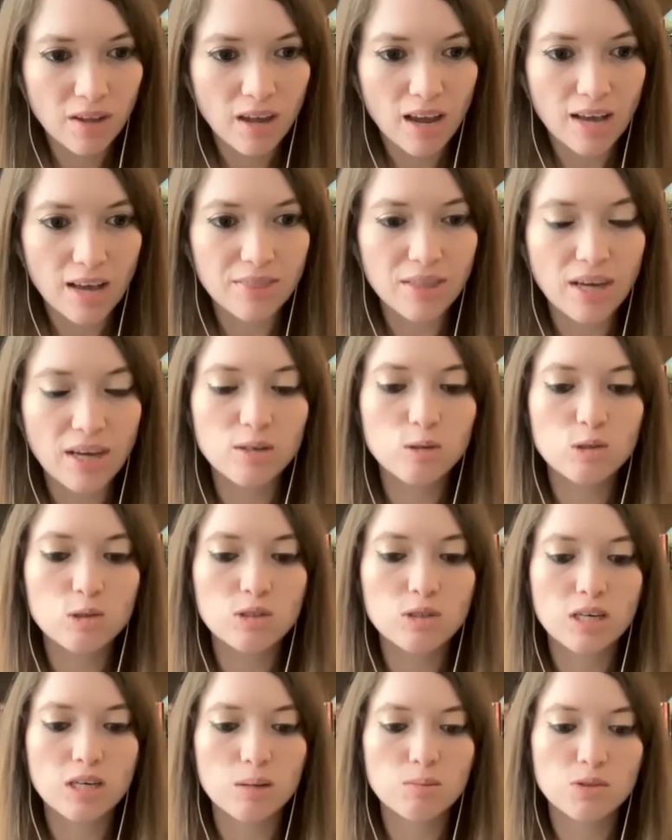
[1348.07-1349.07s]
And that
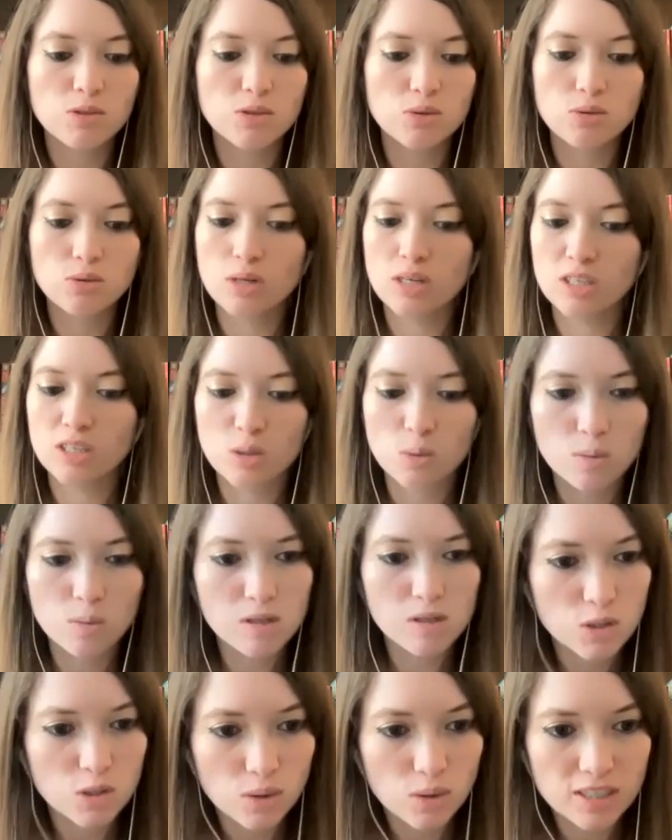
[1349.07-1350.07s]
usually comes through in your
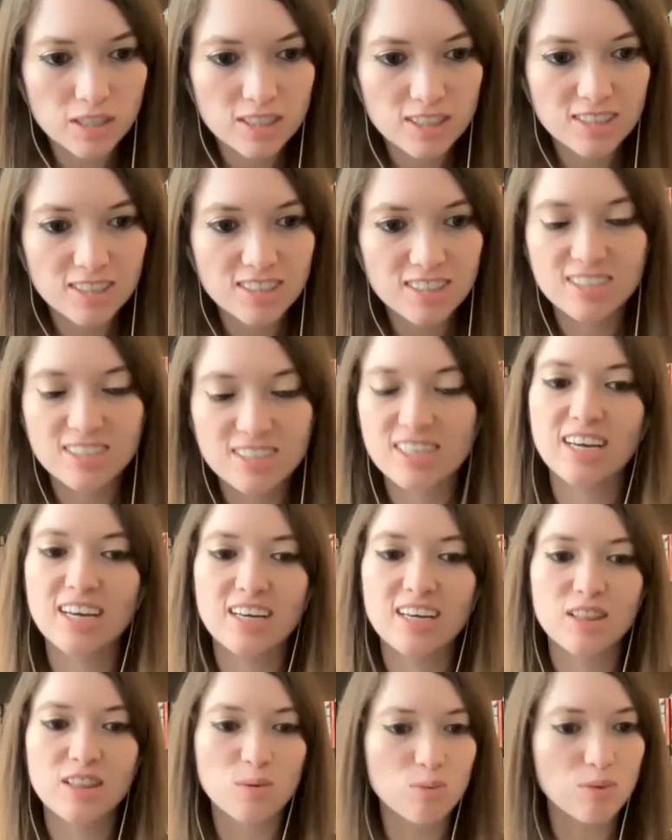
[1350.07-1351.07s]
word choices
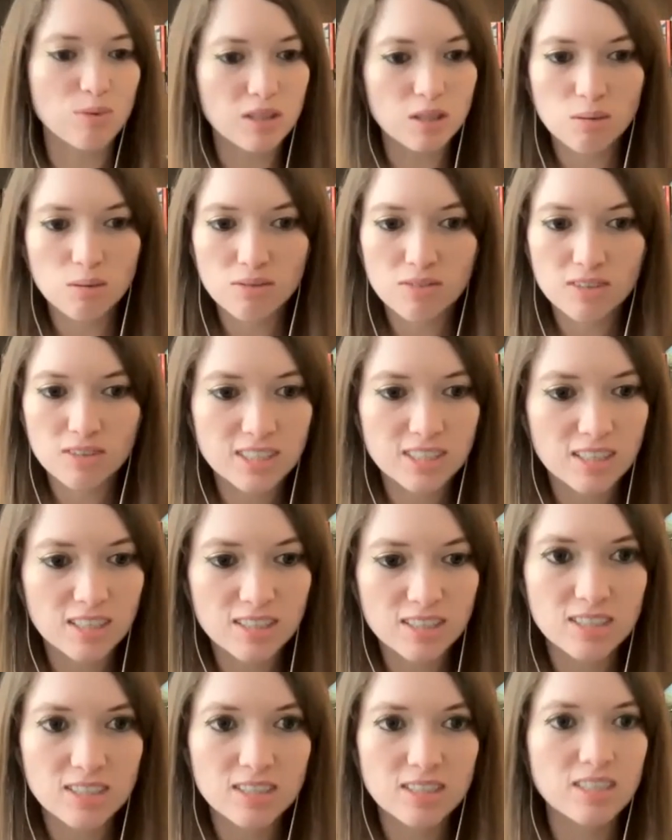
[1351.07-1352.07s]
and the rhythm of the
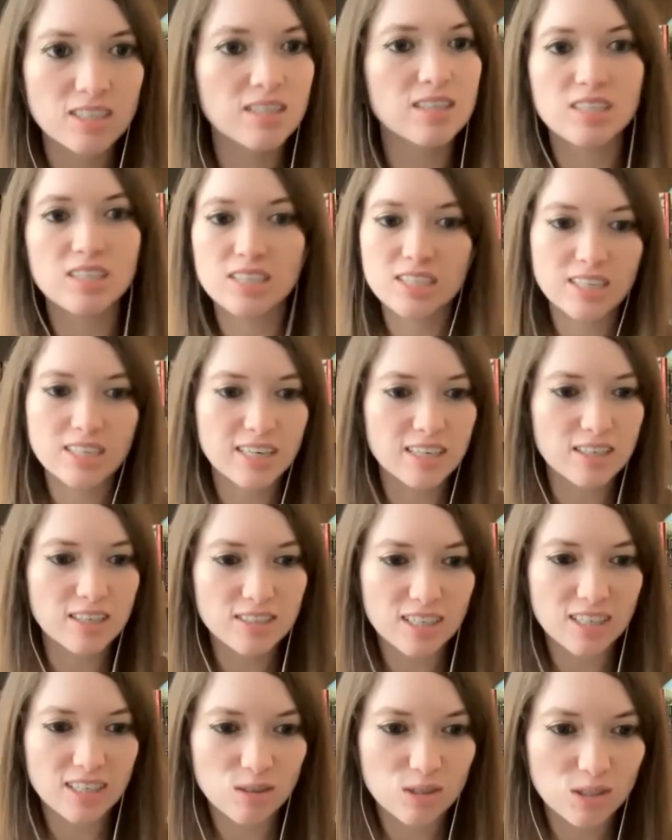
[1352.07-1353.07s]
sentences and the details
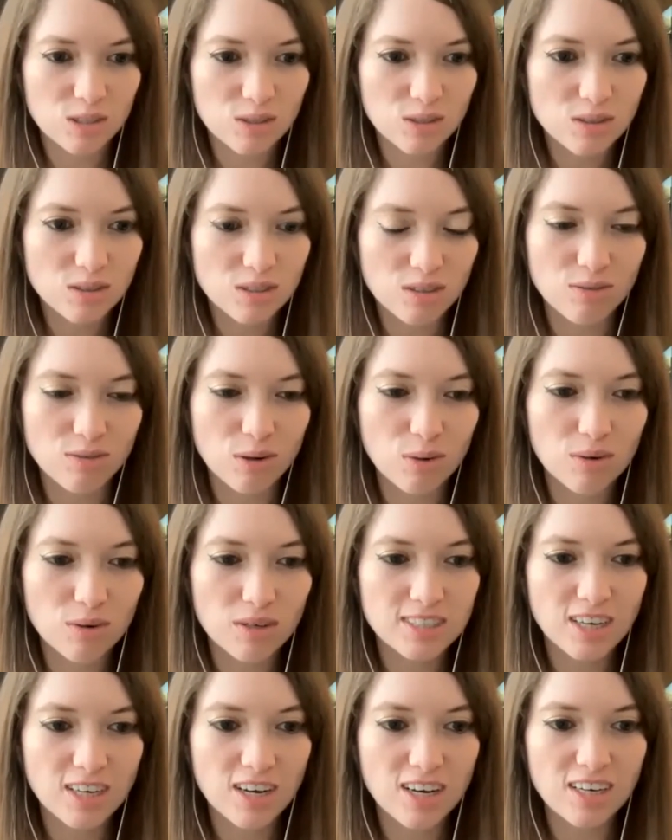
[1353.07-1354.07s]
that you choose to
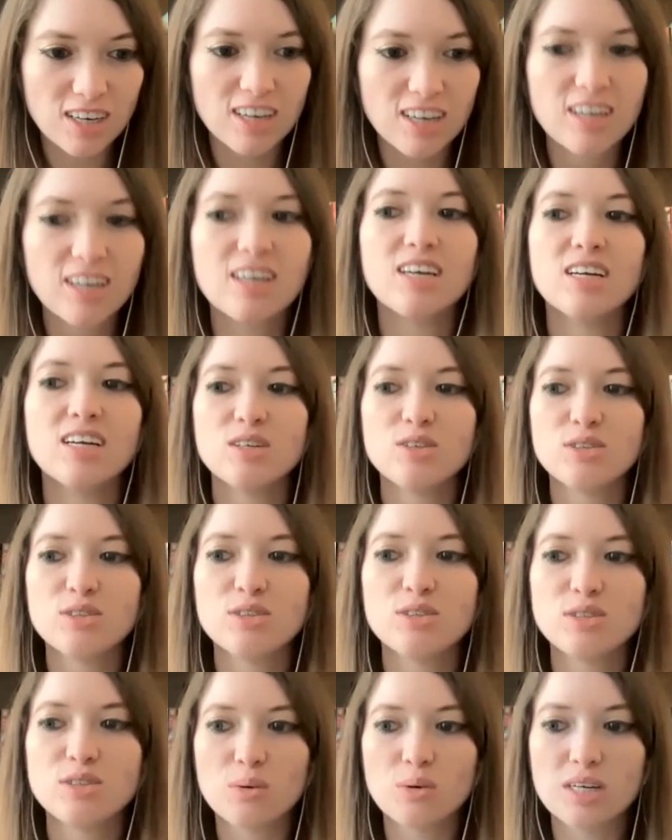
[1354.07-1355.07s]
focus on.
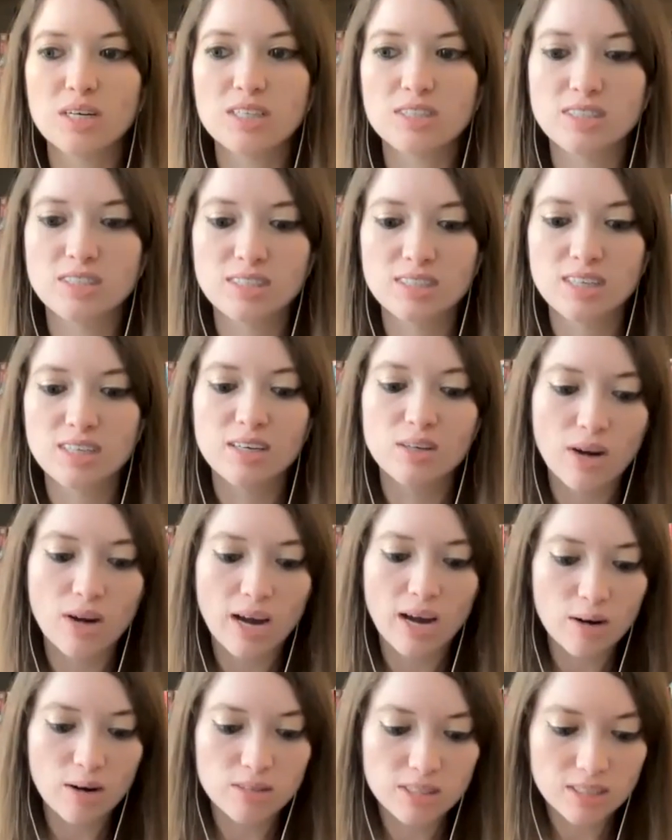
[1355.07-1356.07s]
So it's, you know,
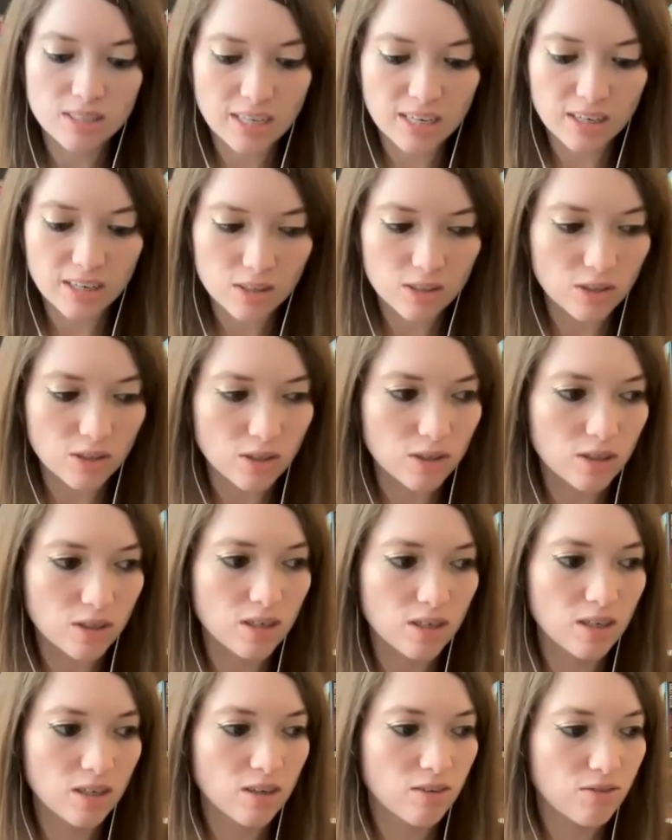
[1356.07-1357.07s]
how is this character
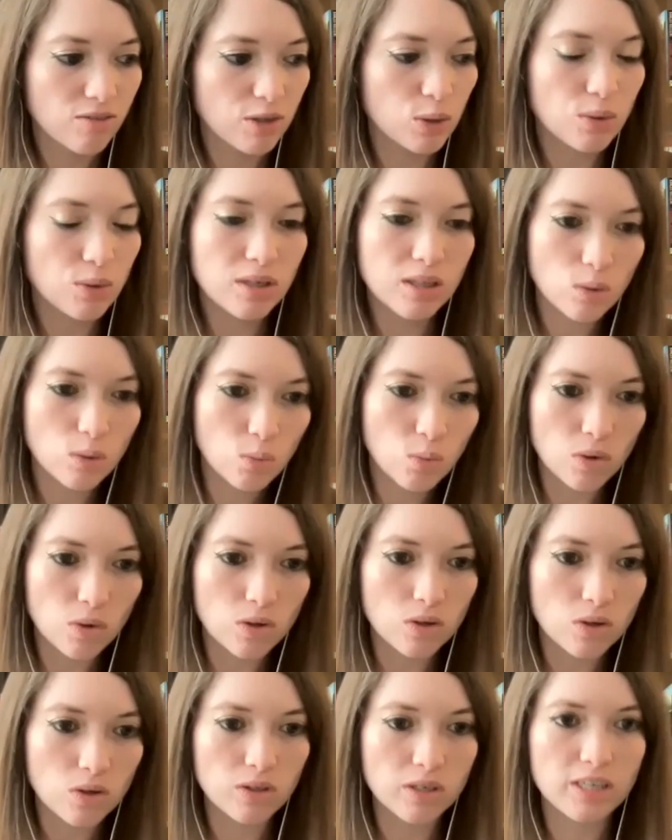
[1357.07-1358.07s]
viewing the
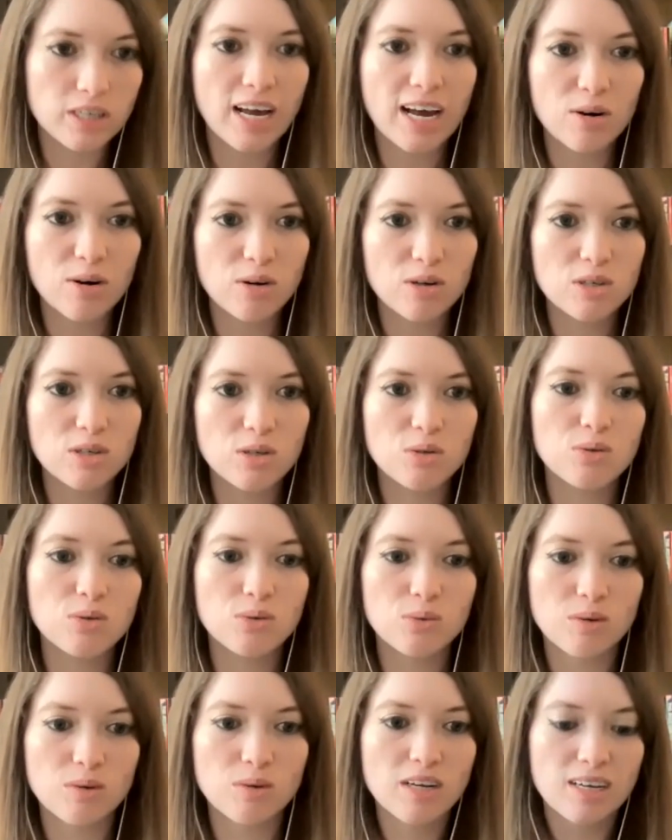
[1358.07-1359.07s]
world, and how are
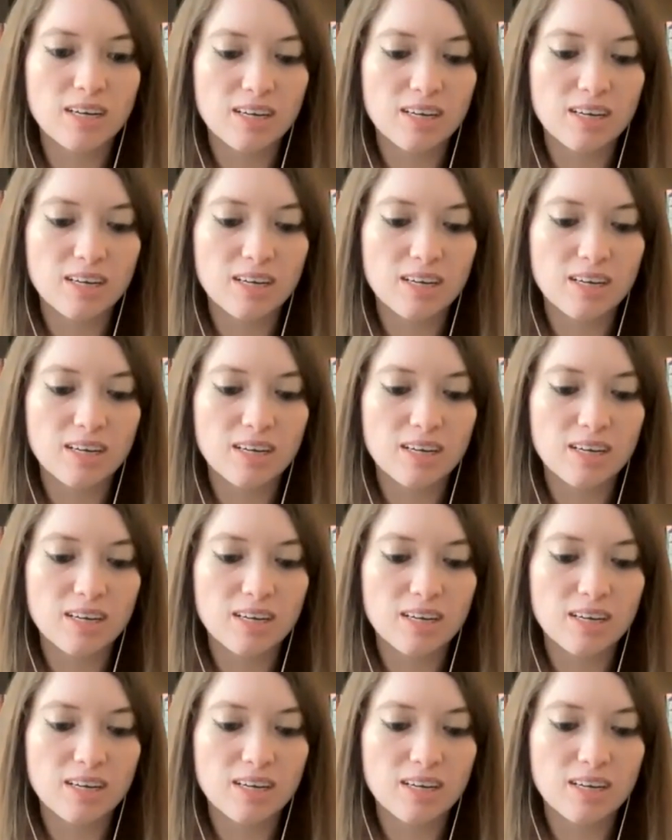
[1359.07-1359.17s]
you